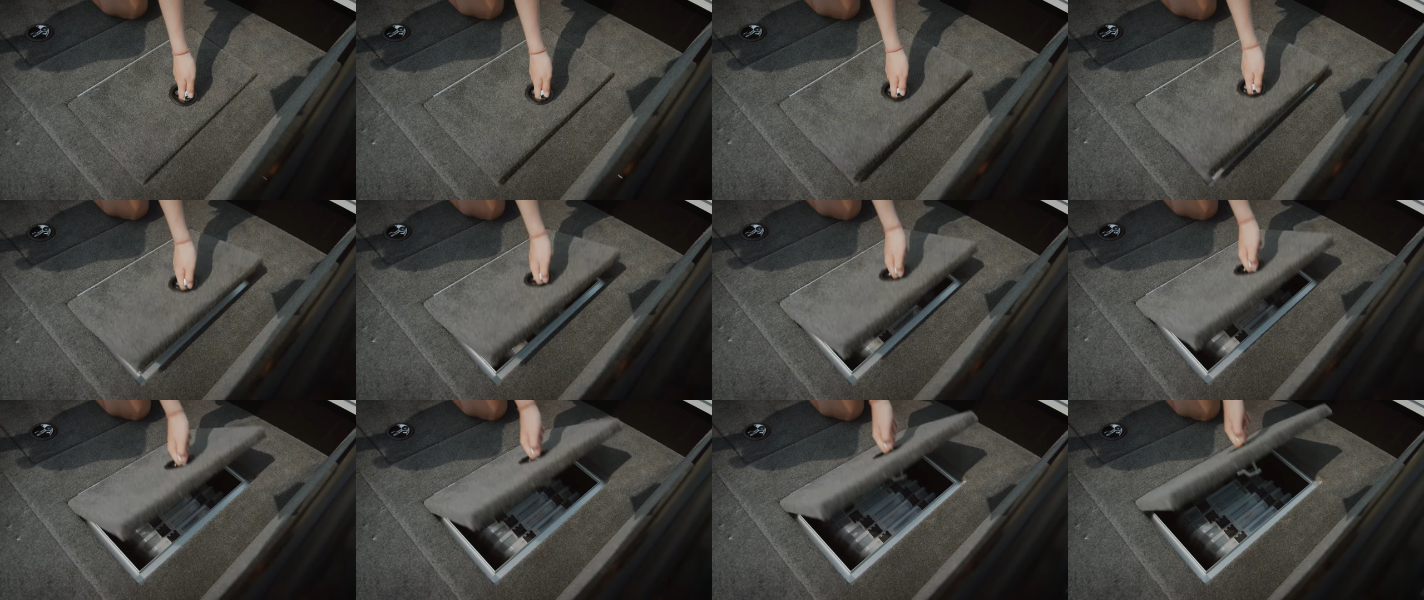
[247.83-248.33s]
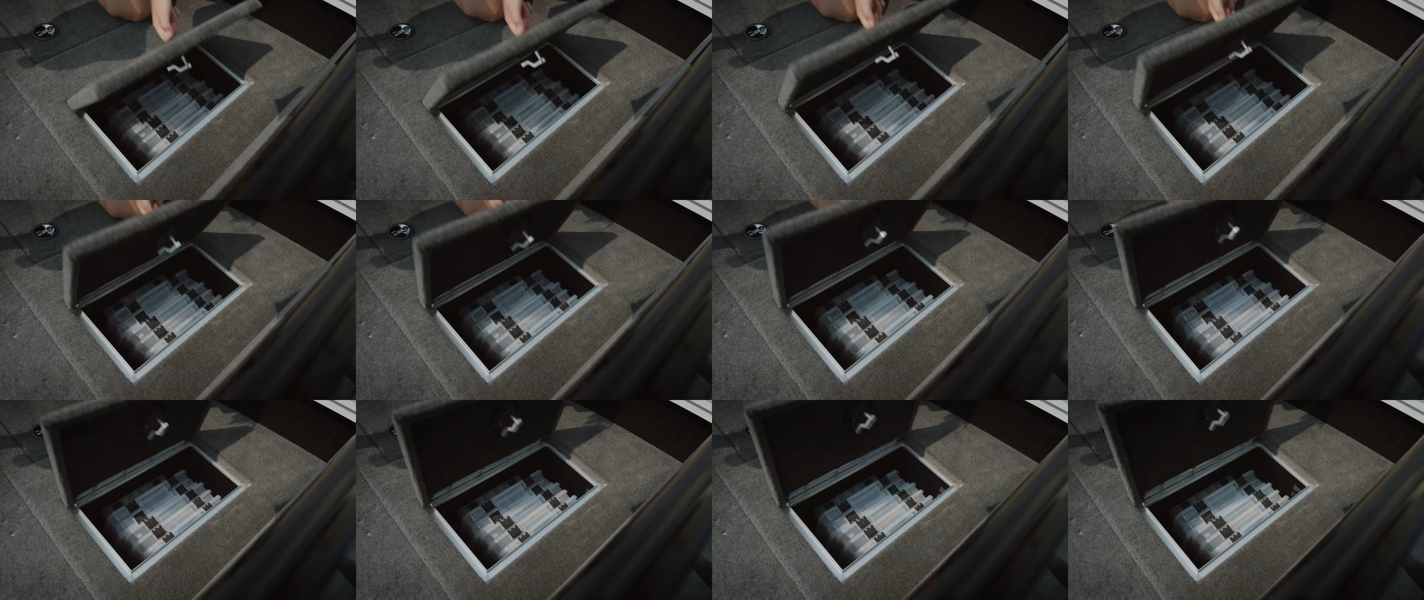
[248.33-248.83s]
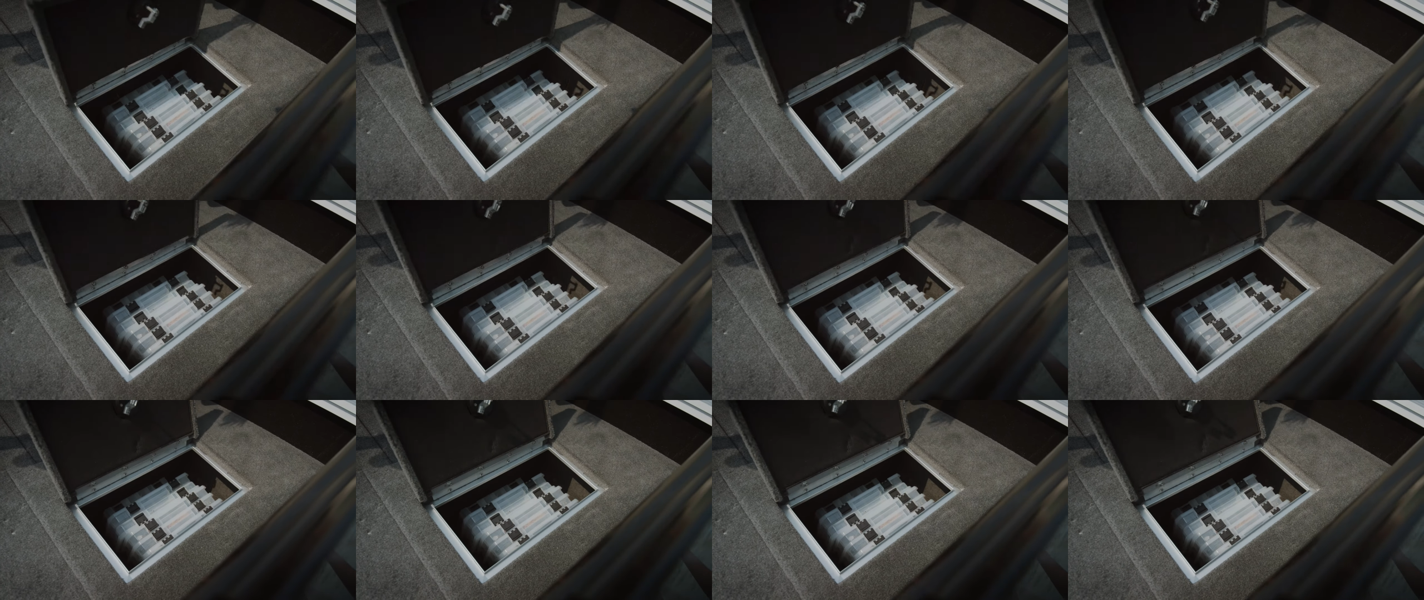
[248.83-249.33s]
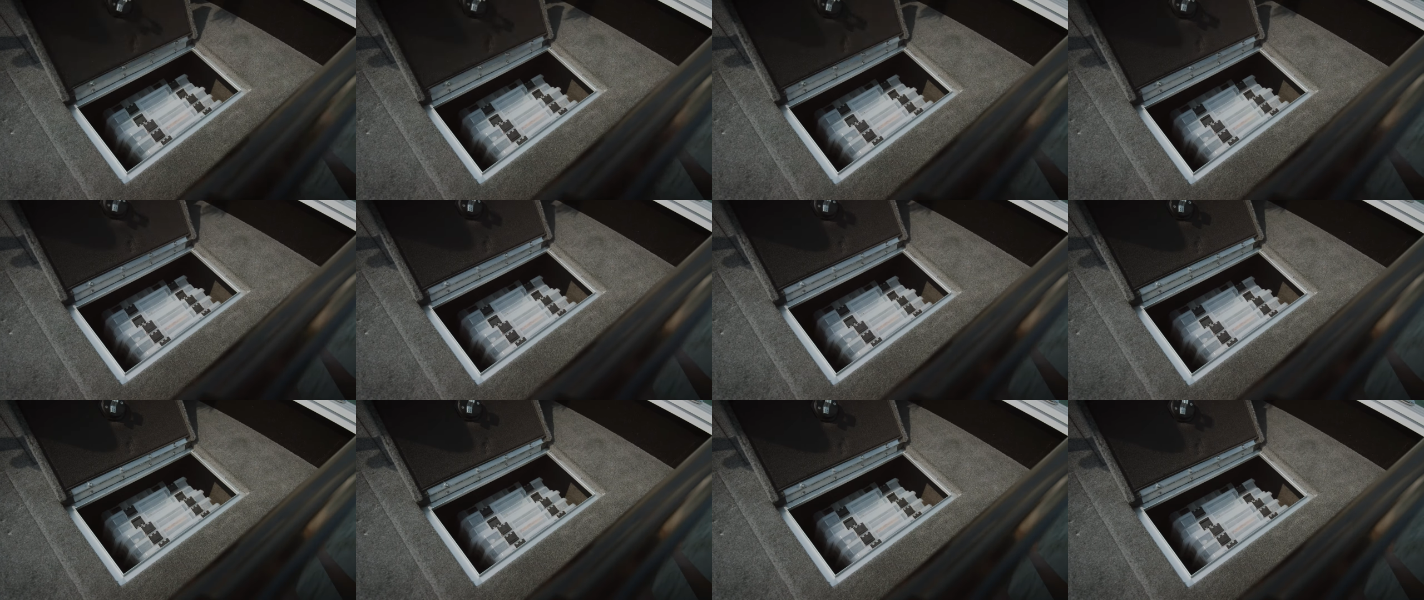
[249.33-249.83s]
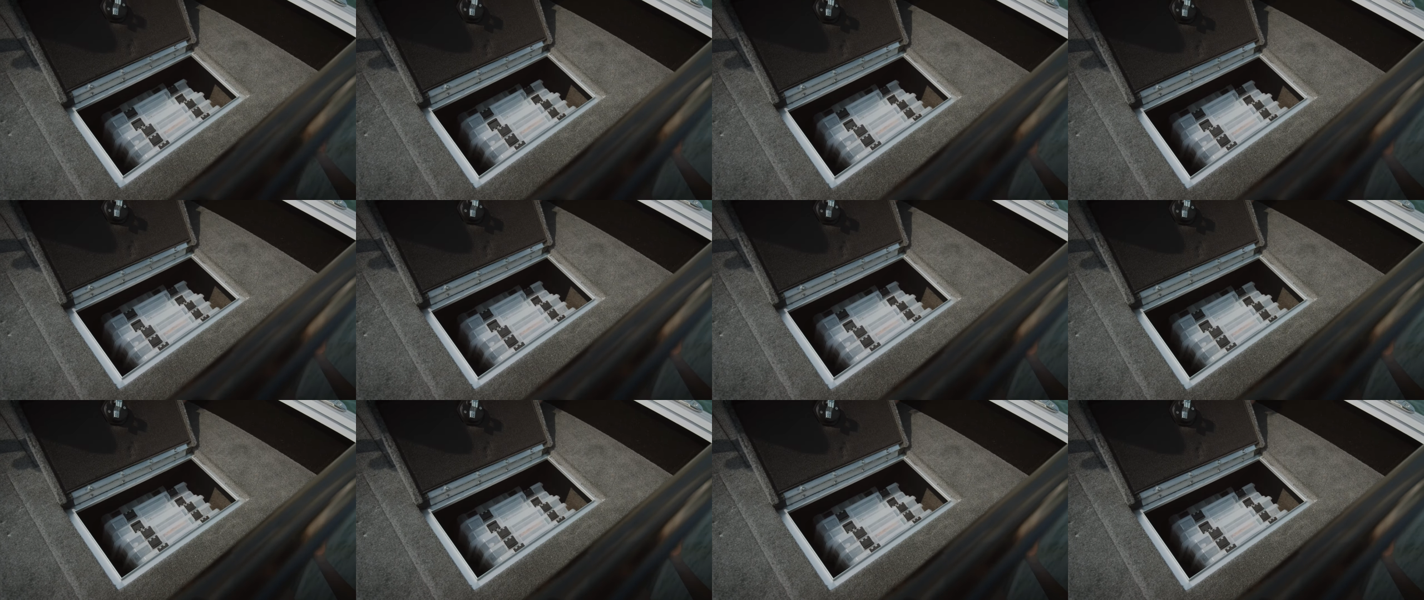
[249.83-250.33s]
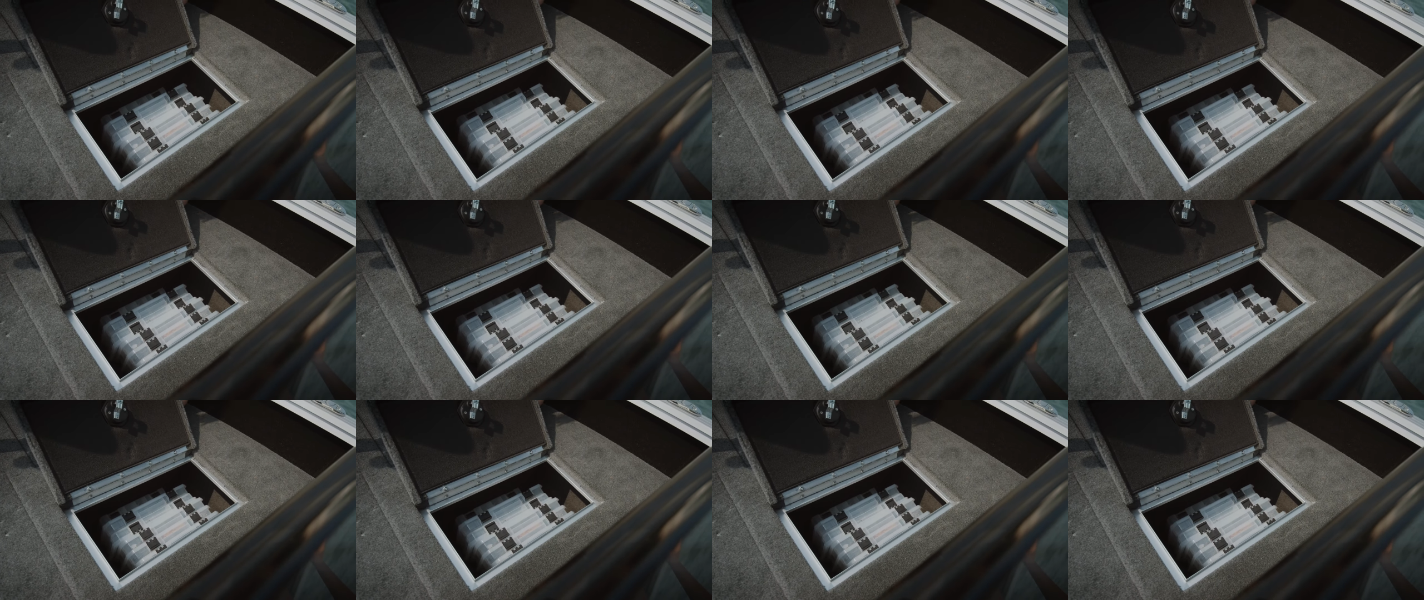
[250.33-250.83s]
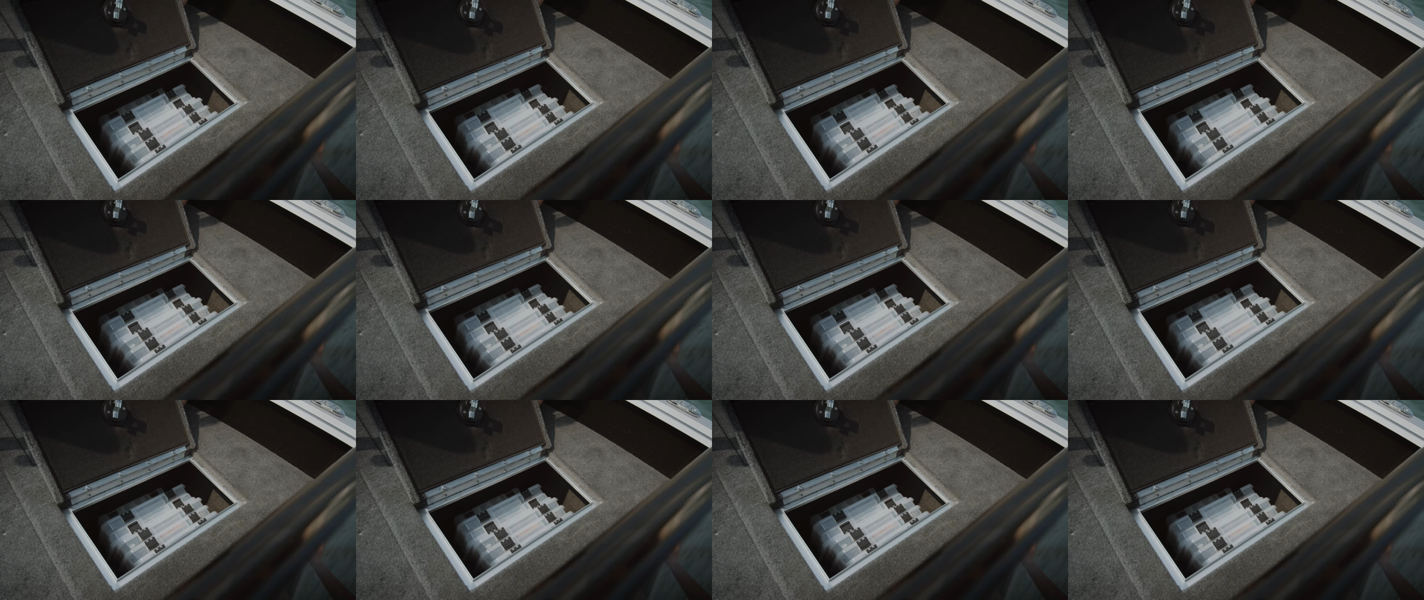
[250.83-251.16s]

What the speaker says: (no speaker visible)